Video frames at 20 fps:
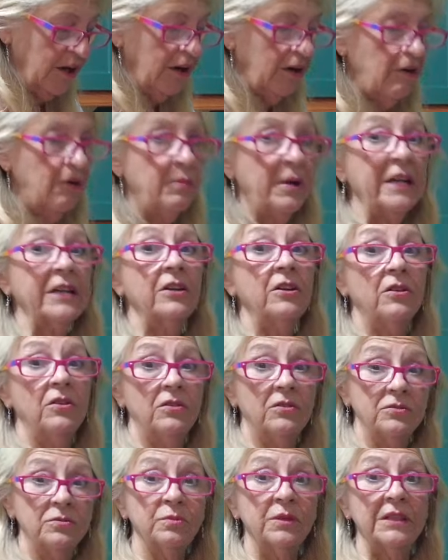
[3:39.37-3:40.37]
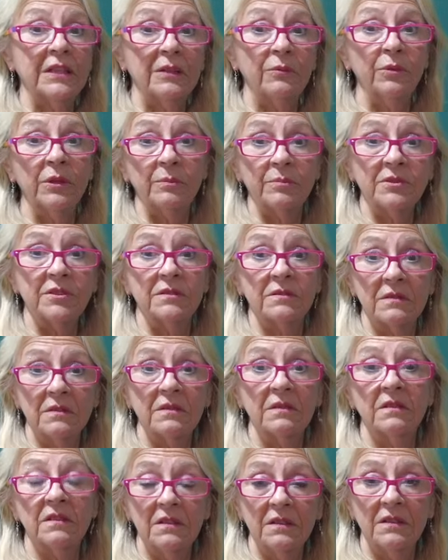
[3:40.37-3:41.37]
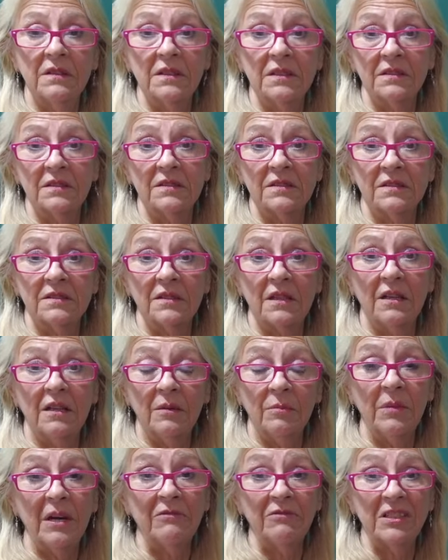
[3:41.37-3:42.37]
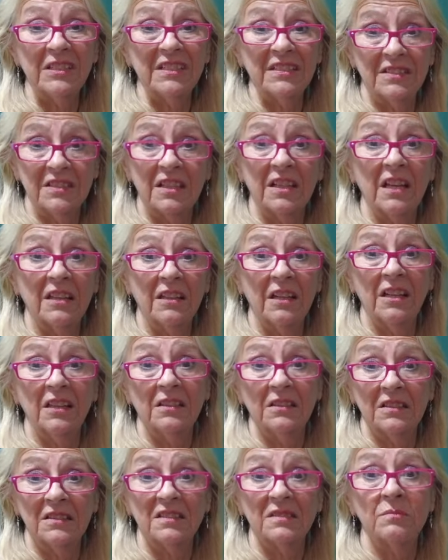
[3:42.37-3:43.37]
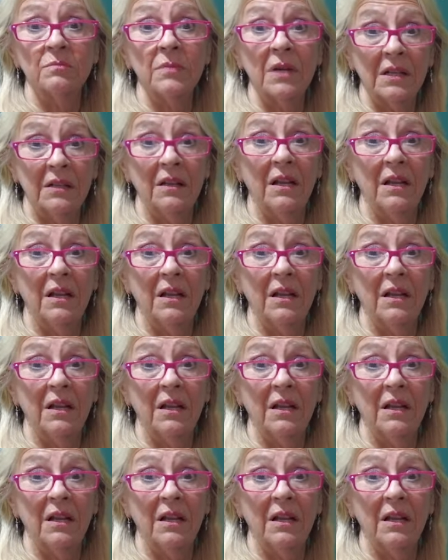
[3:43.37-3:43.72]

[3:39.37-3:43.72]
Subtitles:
Oh my God, when I whipped this marinade together, it smelled